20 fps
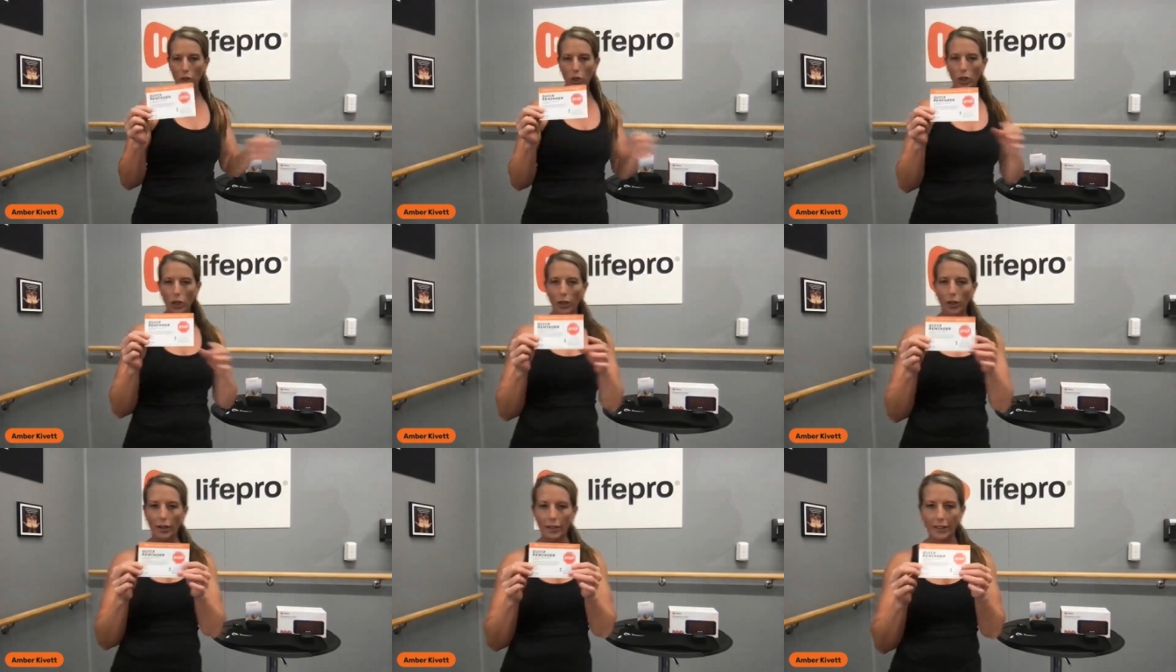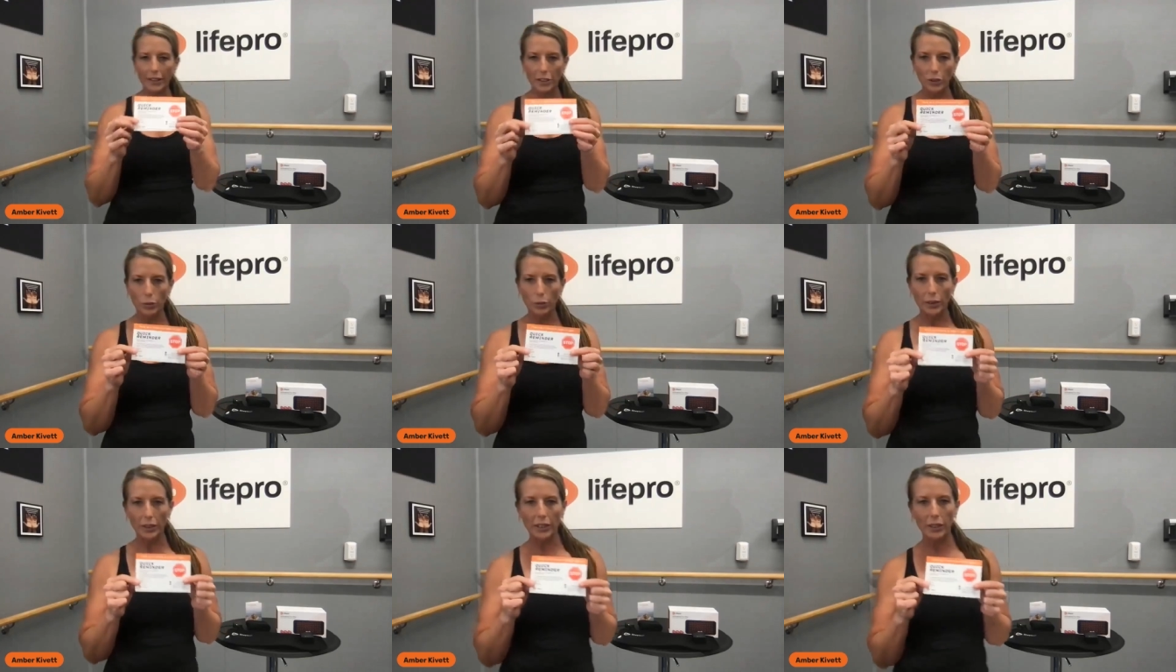a card that's
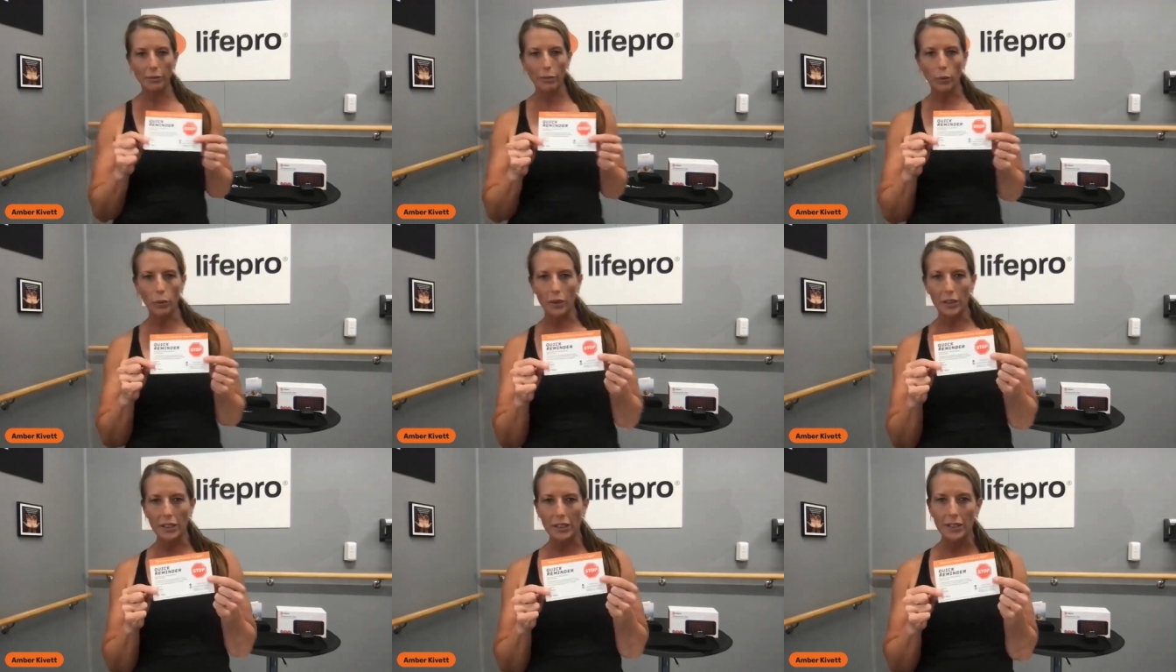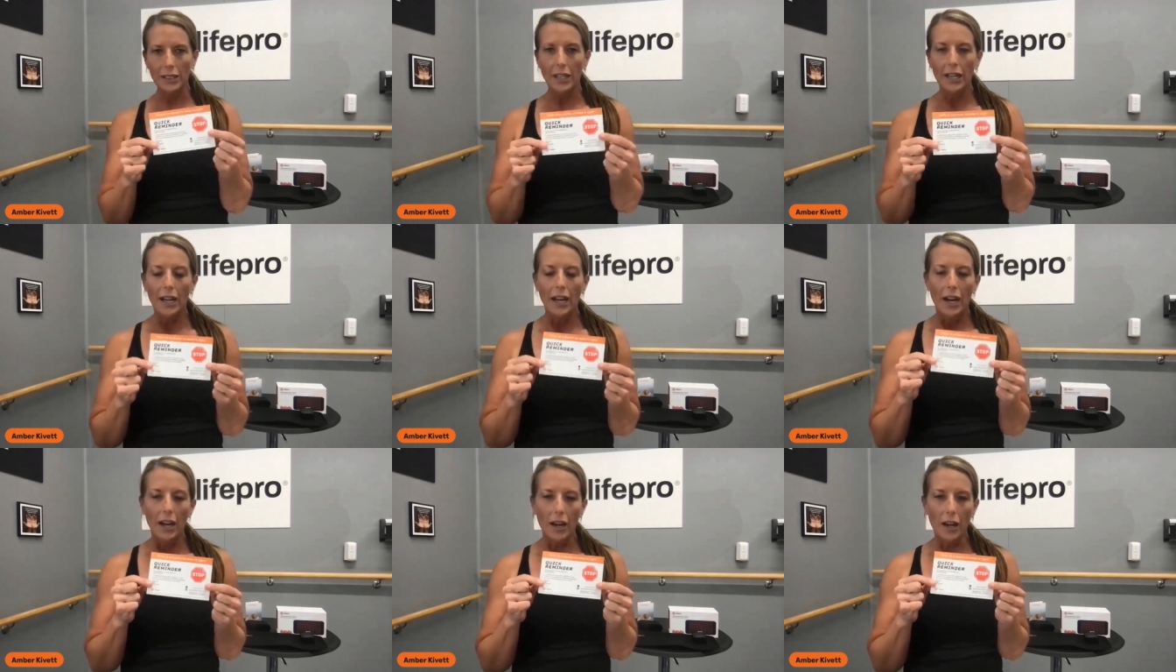really important.
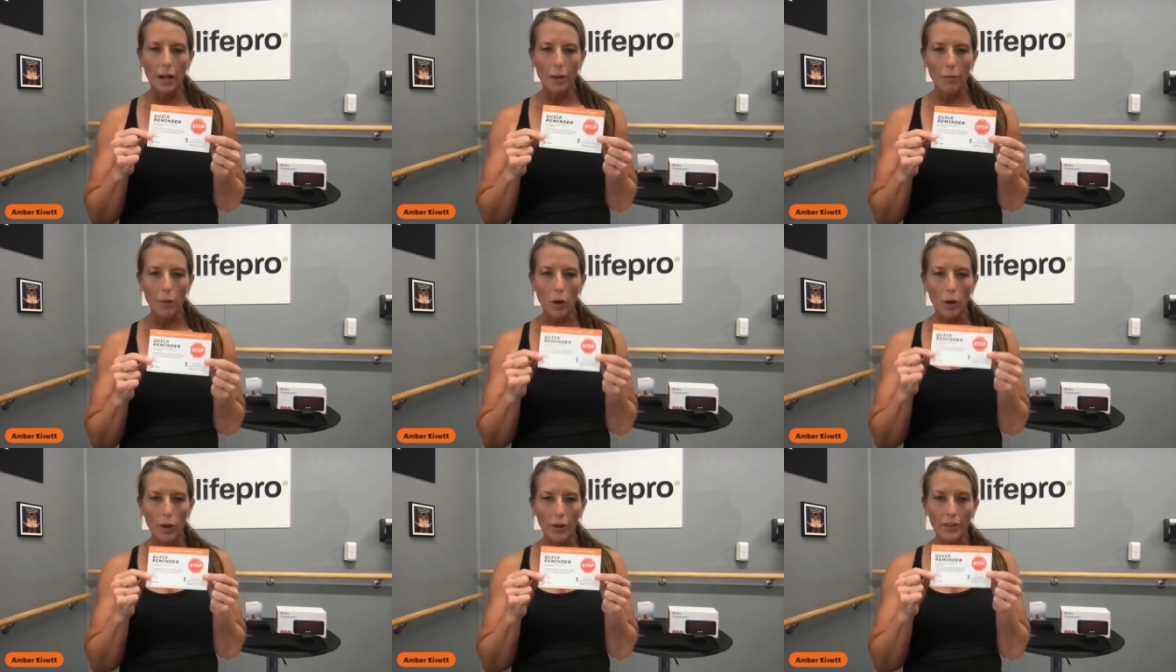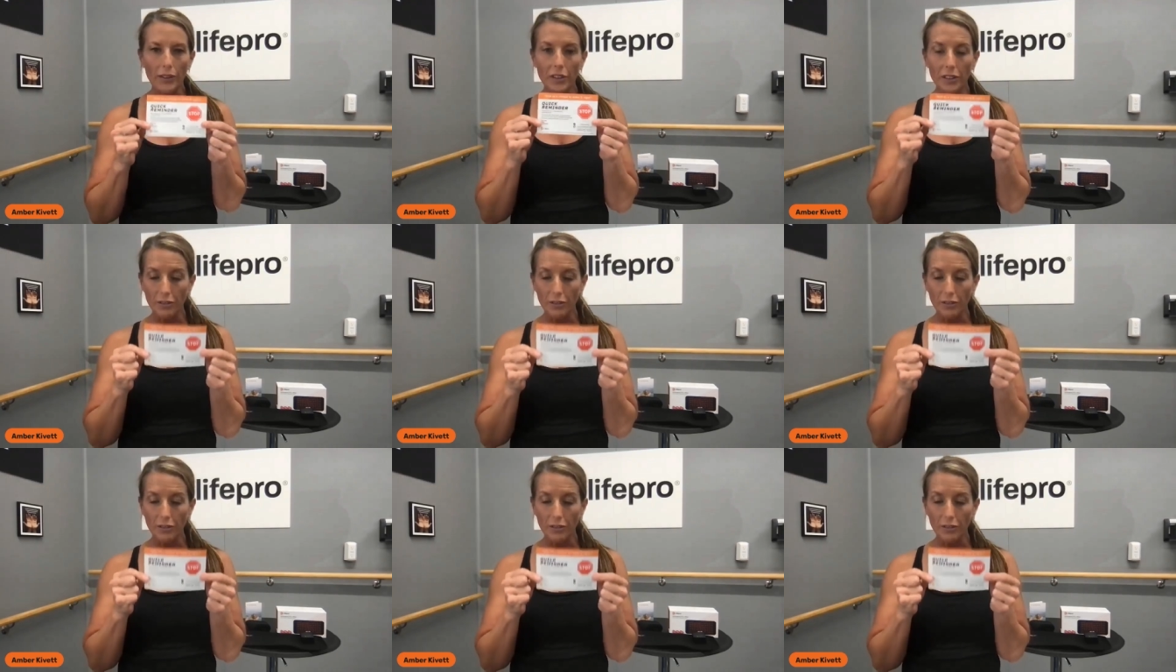On